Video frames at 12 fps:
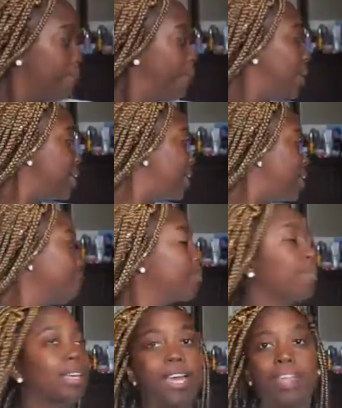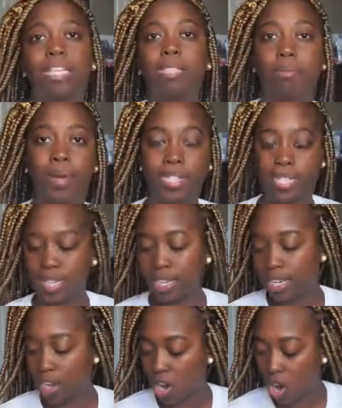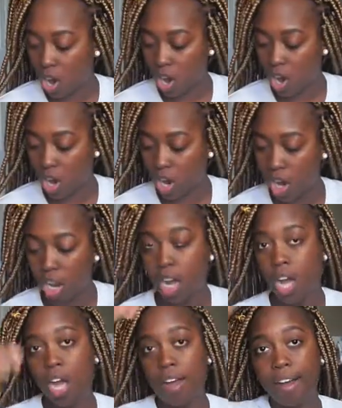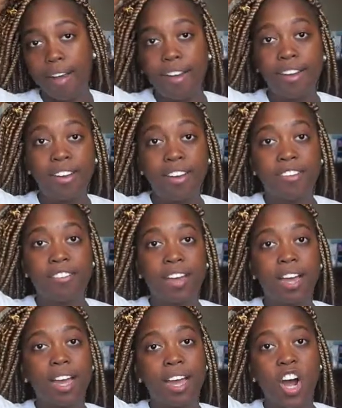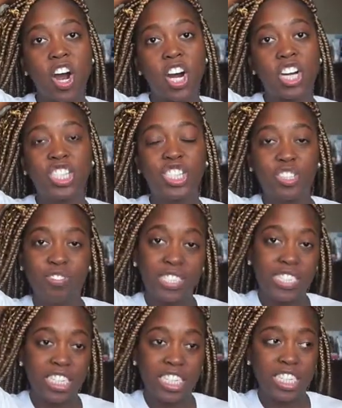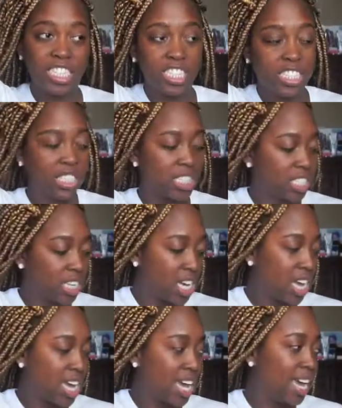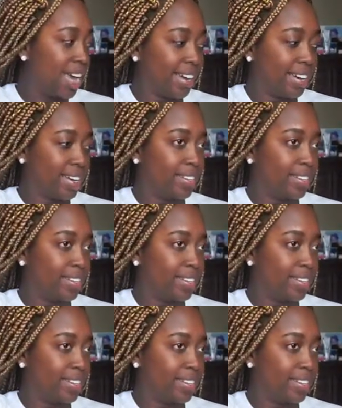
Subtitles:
but yeah, that's basically all of our souvenirs. And